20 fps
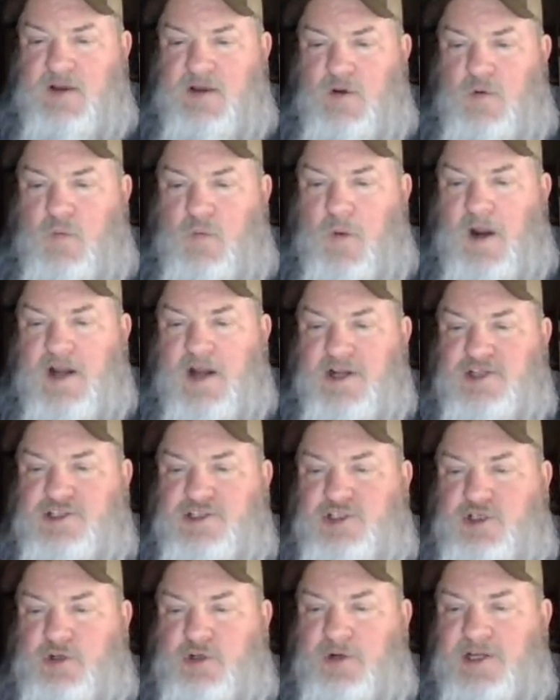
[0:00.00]
where does
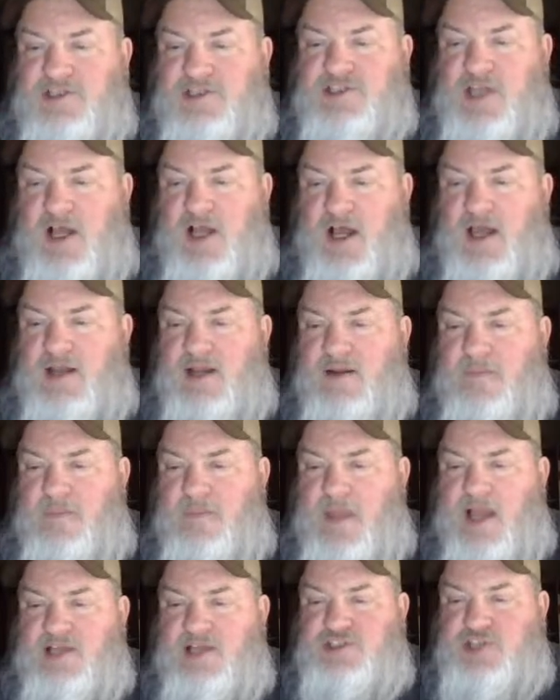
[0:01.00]
Chris hunt?
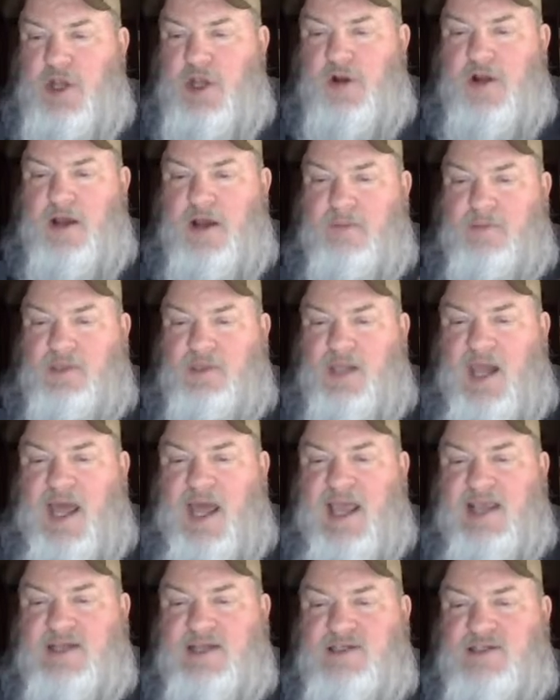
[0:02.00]
I showed up
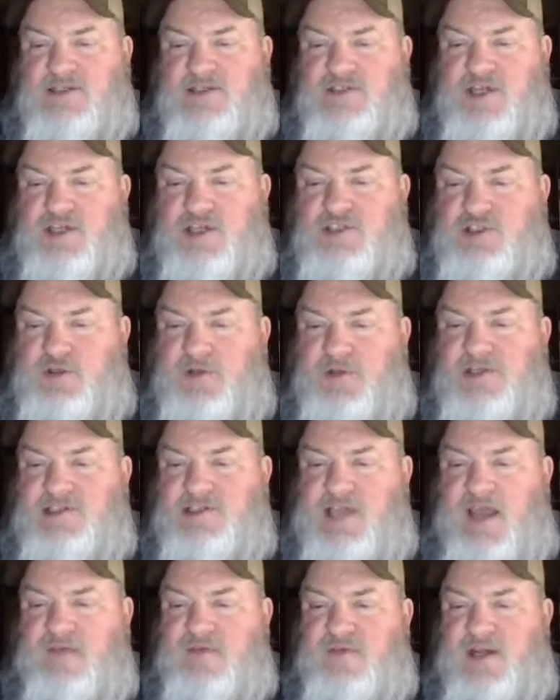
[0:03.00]
late. Does Chris
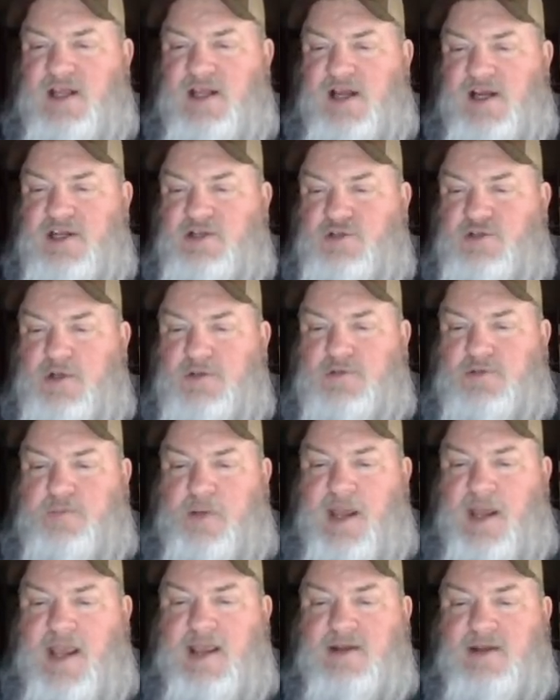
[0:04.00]
have any hunting trips
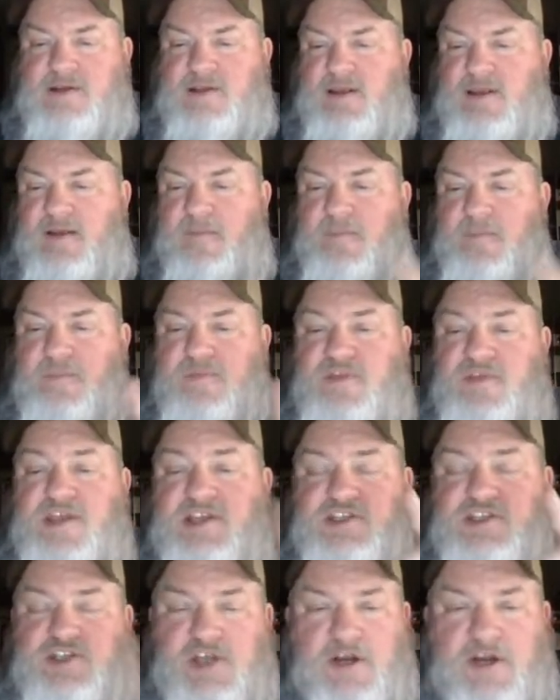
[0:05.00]
planned
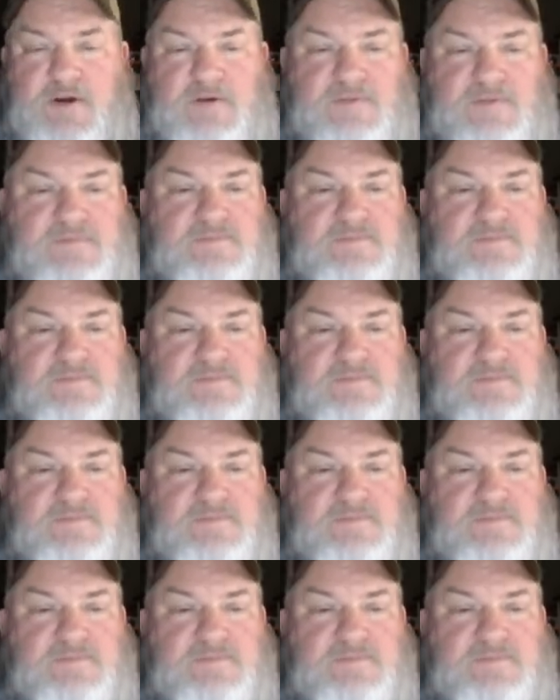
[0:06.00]
this year?